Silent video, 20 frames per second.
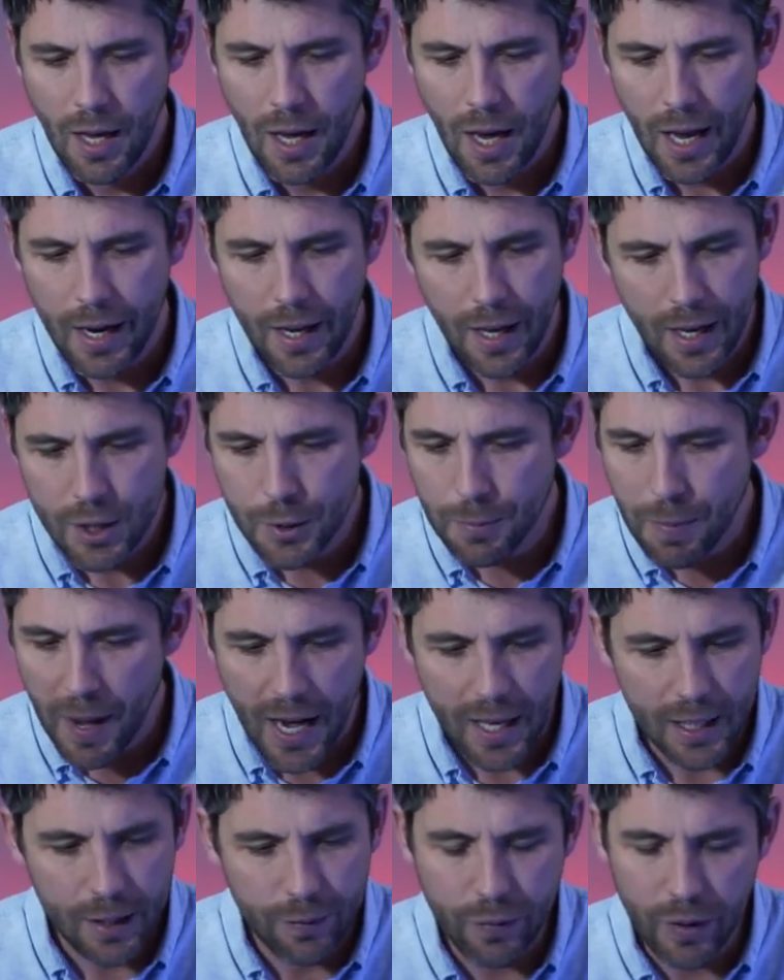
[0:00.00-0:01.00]
And it ends
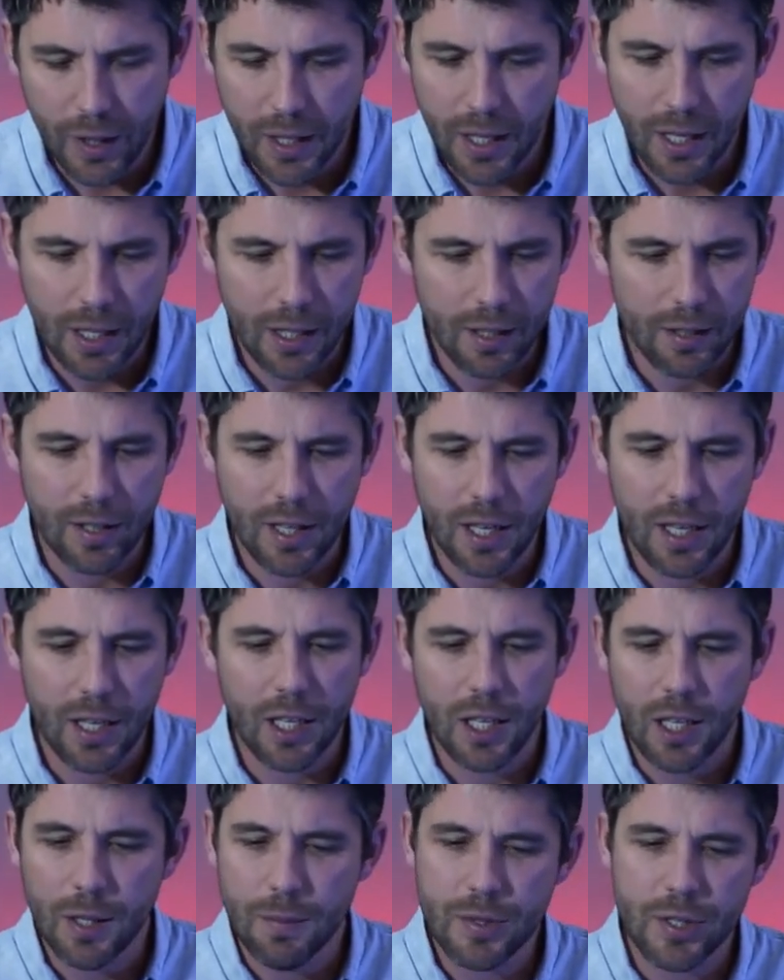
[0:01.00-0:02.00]
badly for Gideon.
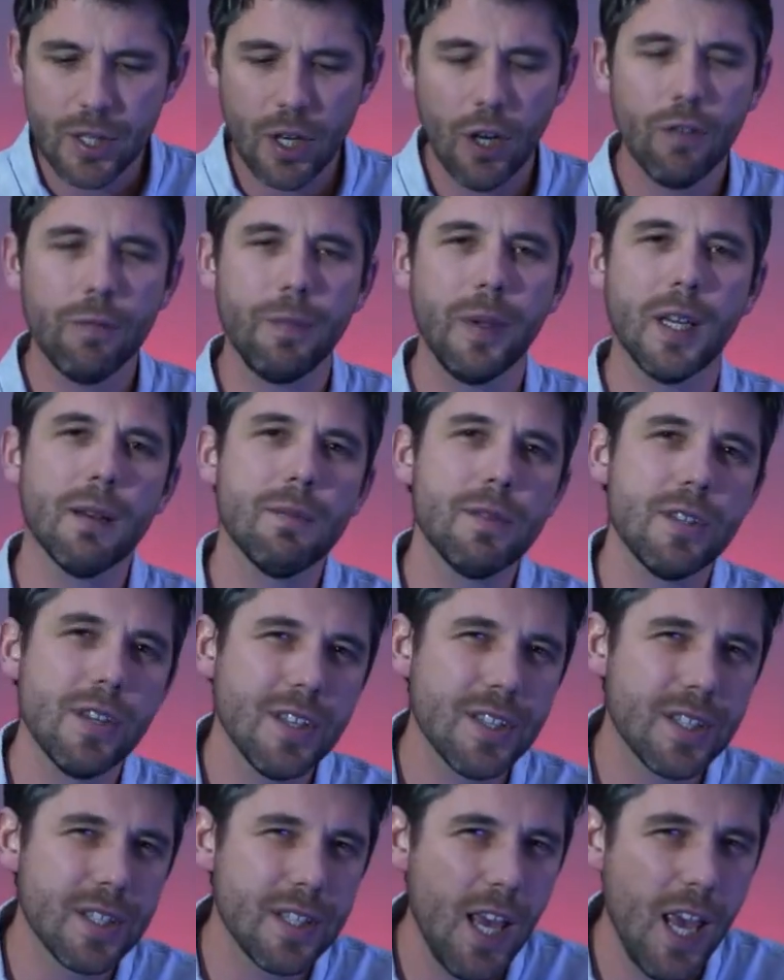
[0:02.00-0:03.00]
Gideon himself becomes
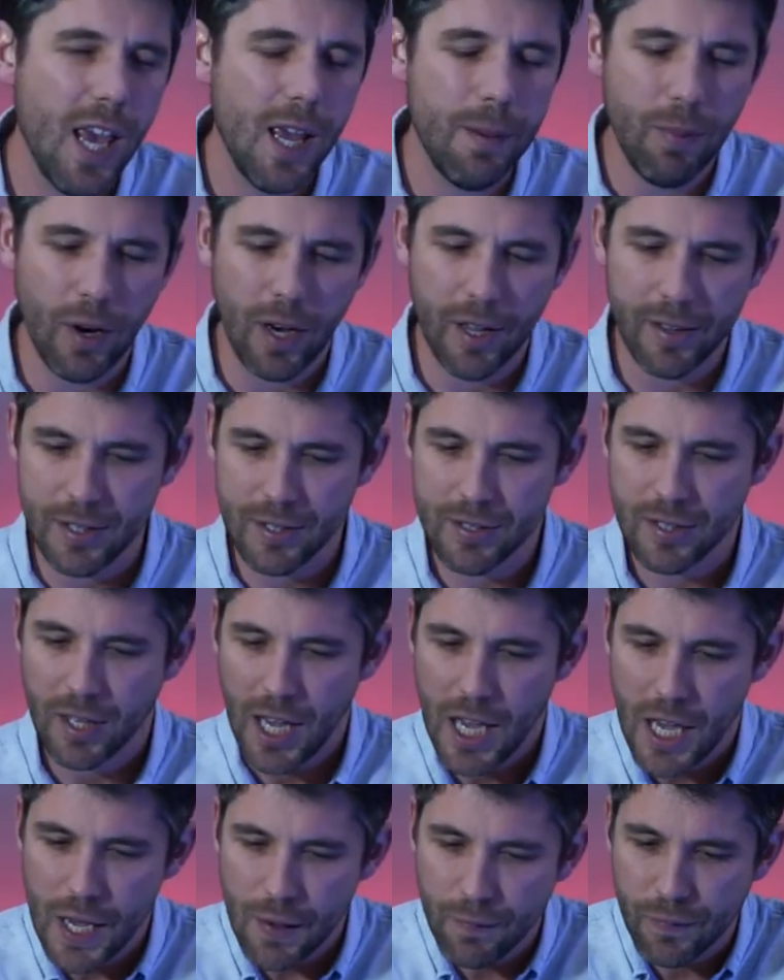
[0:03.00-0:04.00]
ensnared by this
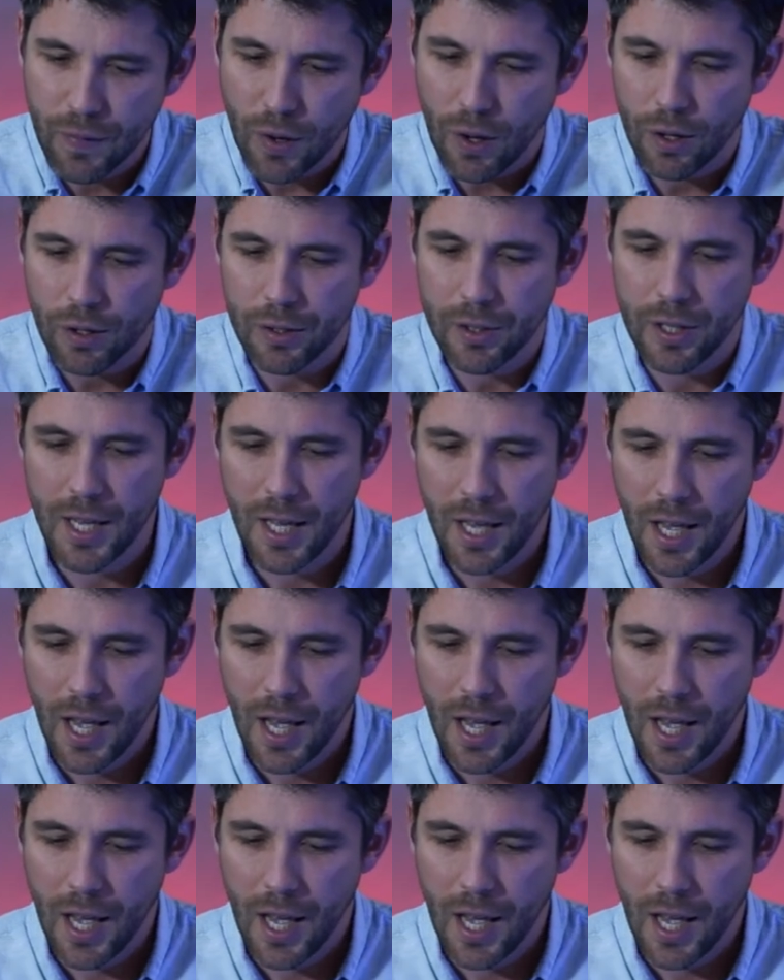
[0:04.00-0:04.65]
ephod,